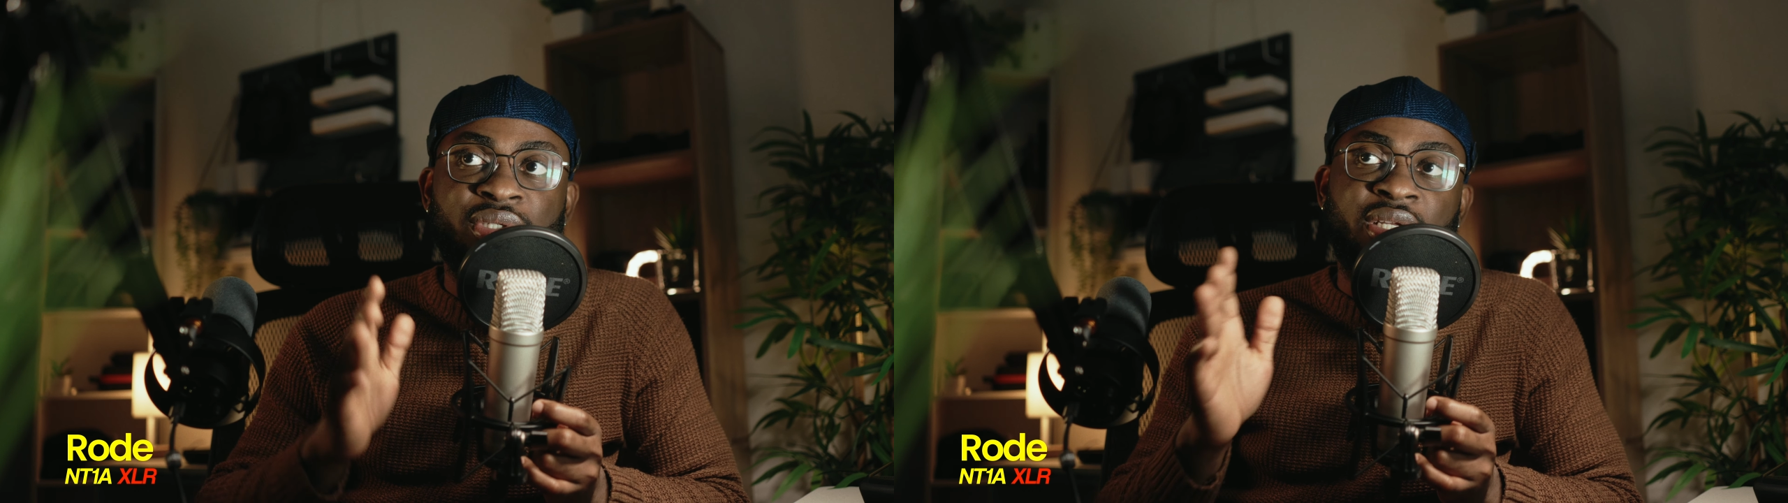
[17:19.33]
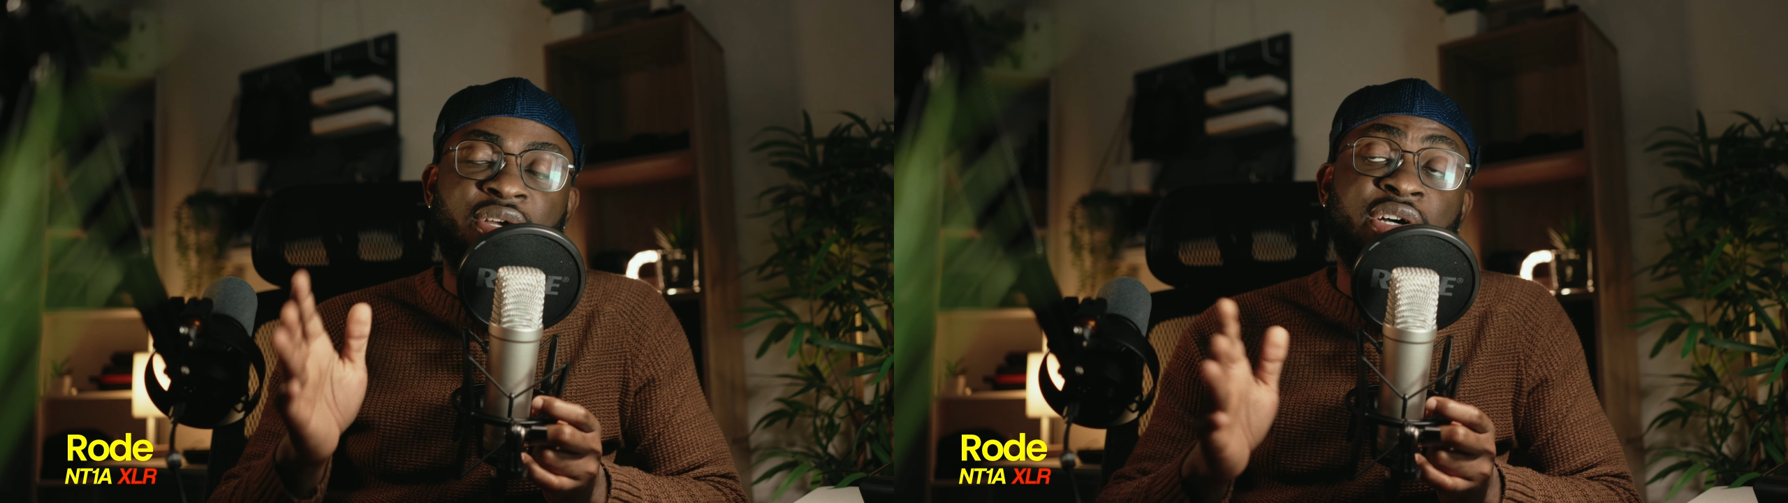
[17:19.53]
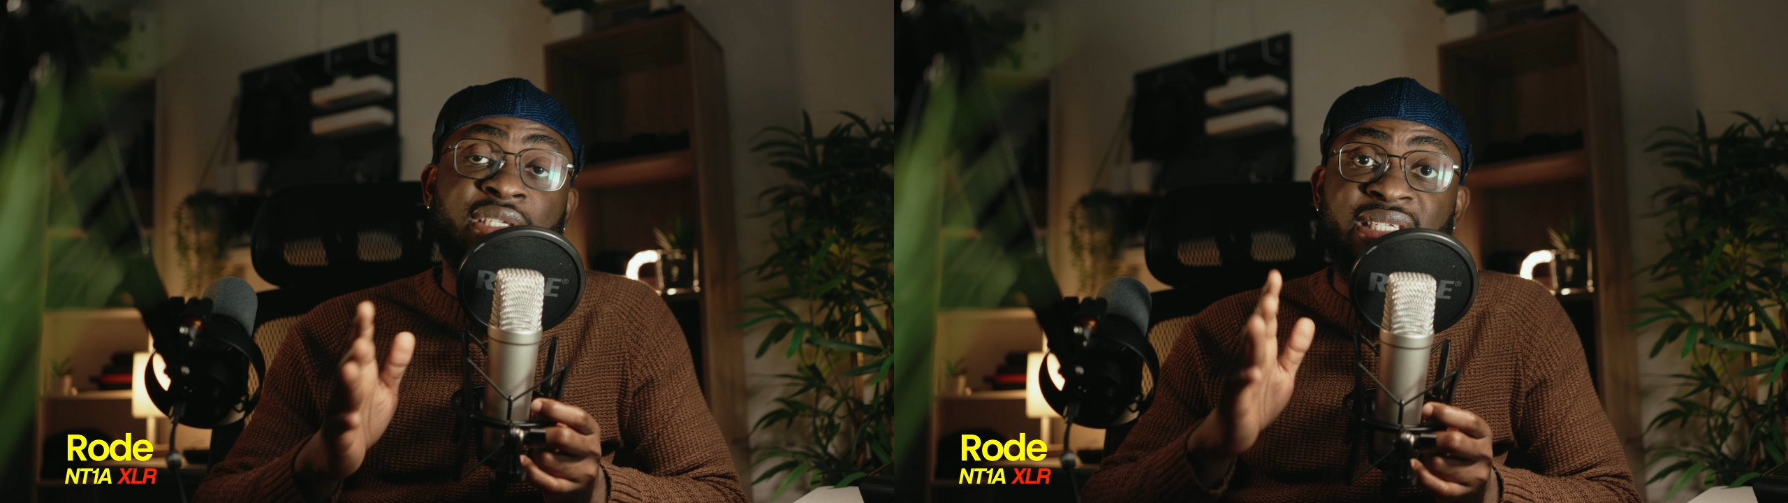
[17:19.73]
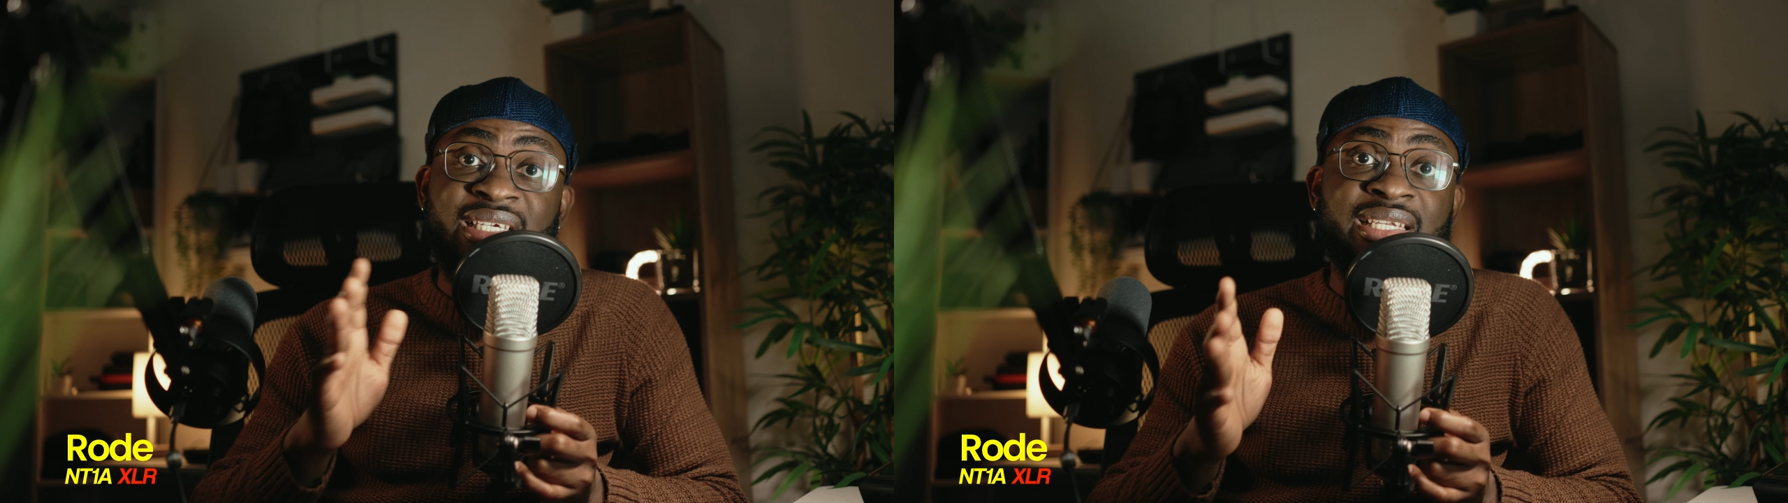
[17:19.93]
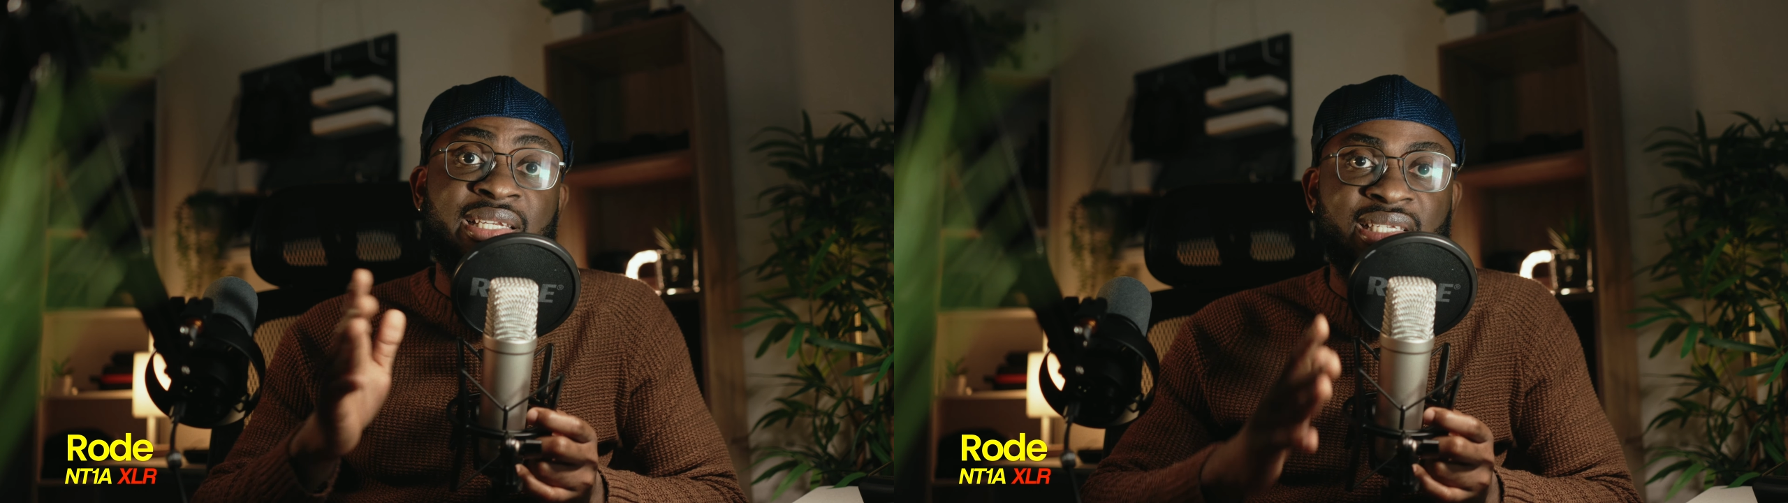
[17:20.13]
and cons
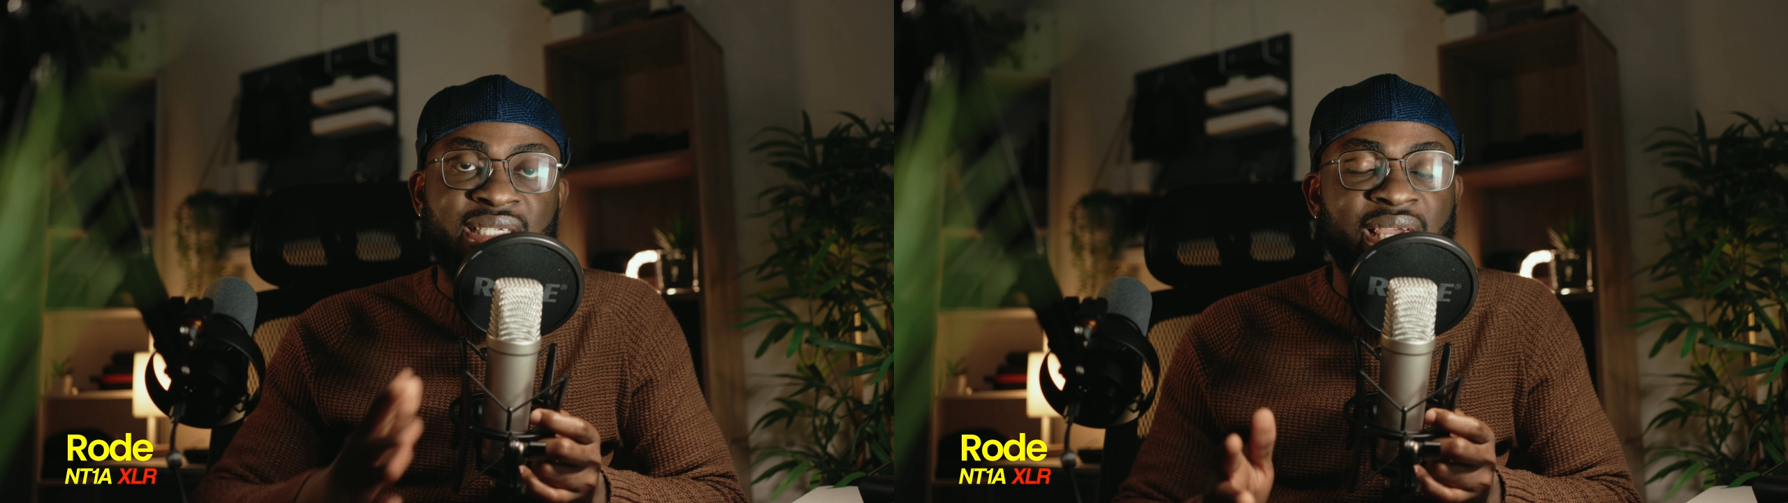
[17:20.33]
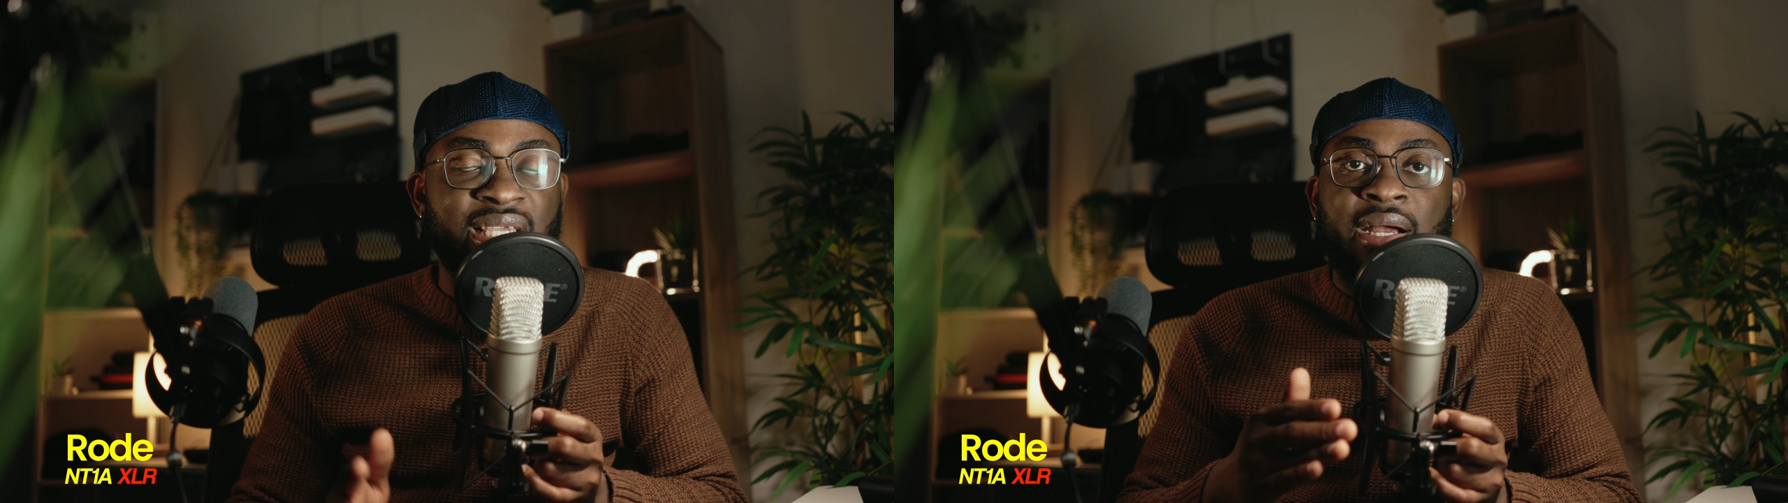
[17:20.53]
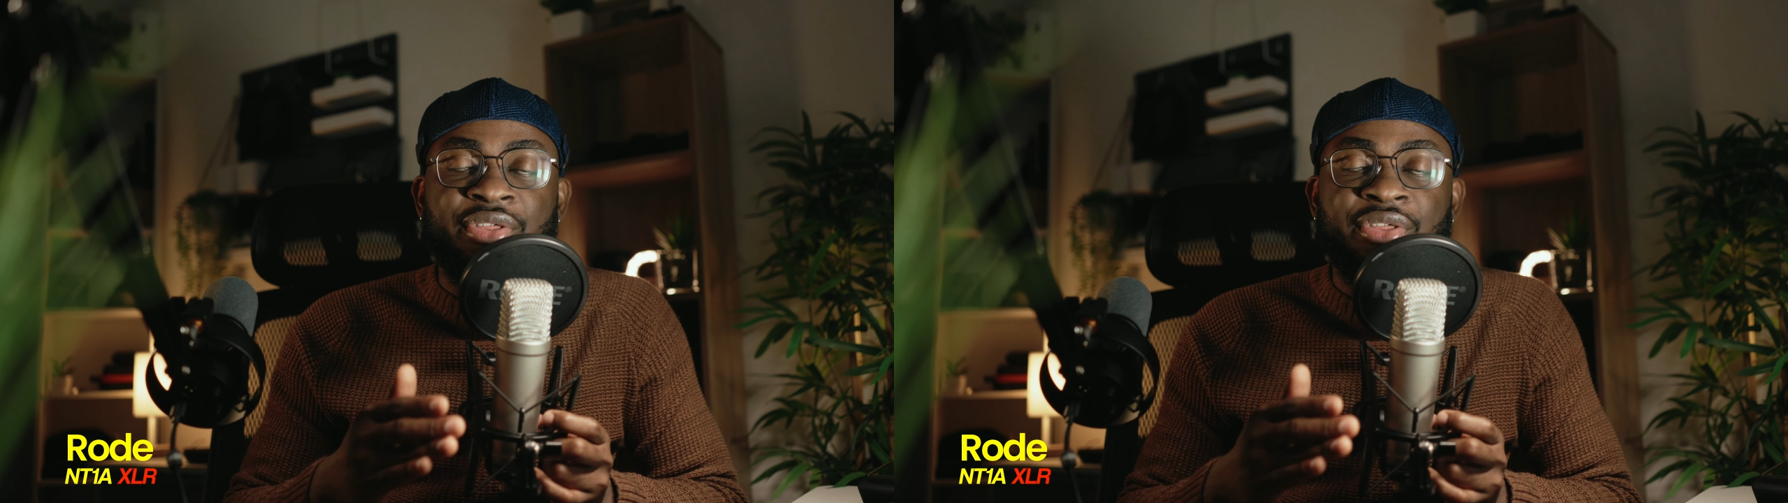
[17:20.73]
in this case.